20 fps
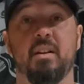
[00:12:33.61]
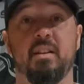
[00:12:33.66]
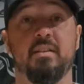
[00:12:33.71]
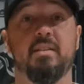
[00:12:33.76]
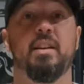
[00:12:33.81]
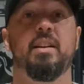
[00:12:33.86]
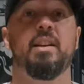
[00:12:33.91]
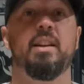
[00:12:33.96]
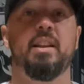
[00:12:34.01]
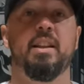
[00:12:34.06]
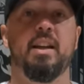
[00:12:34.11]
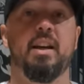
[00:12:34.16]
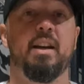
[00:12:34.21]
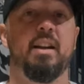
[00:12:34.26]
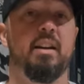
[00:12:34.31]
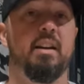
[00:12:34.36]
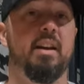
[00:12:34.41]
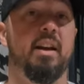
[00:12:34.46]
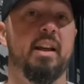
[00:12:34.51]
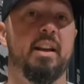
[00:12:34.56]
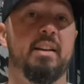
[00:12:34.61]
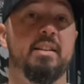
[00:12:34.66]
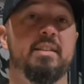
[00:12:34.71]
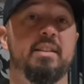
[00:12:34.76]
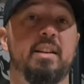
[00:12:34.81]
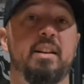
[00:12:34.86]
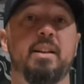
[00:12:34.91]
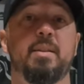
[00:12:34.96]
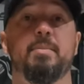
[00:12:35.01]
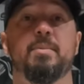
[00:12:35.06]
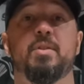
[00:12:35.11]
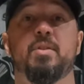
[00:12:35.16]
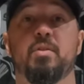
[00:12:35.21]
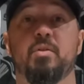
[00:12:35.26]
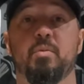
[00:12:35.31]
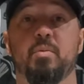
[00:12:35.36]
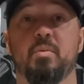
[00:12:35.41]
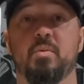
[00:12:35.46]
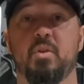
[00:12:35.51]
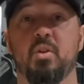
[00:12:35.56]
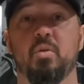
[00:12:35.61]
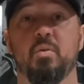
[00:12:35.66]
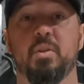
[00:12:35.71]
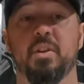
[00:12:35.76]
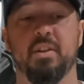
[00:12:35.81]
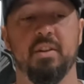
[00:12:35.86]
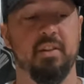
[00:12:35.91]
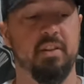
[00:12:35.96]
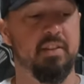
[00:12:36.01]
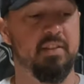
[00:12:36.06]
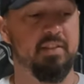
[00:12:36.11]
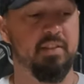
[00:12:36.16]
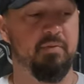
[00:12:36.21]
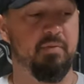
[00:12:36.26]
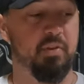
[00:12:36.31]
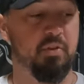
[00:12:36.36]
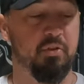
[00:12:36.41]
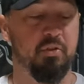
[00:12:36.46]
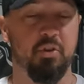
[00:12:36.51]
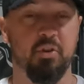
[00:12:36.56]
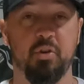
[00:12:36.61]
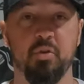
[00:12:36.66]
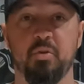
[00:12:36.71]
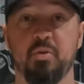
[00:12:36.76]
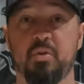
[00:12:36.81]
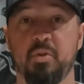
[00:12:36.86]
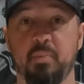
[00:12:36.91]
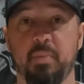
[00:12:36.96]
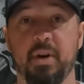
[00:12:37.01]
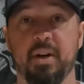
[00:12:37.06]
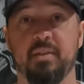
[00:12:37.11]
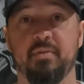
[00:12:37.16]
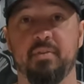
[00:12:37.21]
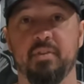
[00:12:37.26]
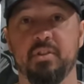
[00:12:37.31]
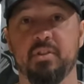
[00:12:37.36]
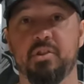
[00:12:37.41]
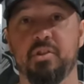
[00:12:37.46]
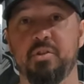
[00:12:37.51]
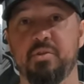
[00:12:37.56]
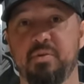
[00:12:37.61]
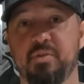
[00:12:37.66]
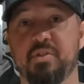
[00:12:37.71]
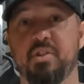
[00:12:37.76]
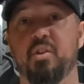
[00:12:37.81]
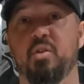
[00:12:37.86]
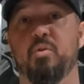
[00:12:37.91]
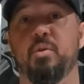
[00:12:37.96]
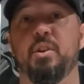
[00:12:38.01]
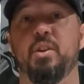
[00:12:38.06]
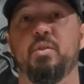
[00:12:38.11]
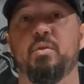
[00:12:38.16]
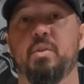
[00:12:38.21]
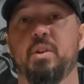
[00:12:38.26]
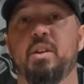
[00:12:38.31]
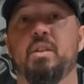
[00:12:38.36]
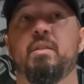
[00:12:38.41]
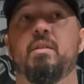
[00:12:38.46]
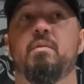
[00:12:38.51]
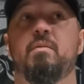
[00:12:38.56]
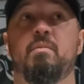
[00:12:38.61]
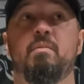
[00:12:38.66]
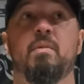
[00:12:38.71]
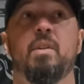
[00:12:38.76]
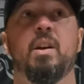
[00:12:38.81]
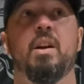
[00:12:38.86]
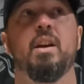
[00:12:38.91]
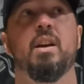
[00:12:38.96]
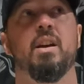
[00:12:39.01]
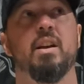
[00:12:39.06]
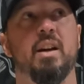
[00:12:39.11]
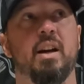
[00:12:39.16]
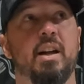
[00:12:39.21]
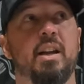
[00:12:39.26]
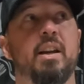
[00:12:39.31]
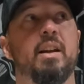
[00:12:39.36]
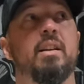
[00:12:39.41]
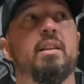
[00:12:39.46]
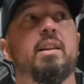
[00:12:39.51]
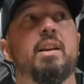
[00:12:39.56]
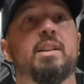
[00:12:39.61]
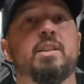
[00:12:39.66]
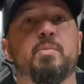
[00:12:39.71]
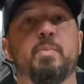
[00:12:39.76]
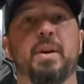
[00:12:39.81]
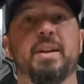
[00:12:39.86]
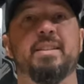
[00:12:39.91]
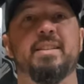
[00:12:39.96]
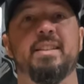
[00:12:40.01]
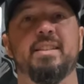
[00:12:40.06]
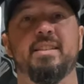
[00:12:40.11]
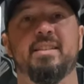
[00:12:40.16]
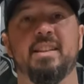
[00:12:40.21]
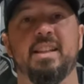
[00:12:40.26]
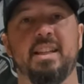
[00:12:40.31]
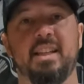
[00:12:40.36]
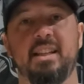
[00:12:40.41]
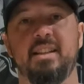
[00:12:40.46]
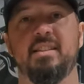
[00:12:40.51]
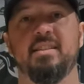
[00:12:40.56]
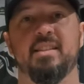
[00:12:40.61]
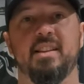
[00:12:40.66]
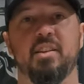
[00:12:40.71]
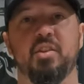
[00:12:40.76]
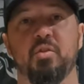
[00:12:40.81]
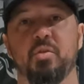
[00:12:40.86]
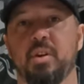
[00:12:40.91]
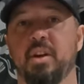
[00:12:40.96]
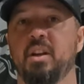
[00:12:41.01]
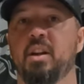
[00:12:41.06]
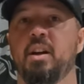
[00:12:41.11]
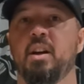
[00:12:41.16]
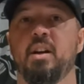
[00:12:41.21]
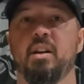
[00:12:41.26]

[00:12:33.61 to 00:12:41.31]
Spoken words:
I'll tell you that ahead of time. So go into this. If you're new to Barefoot shoes, go into it kind of expecting to ease into it.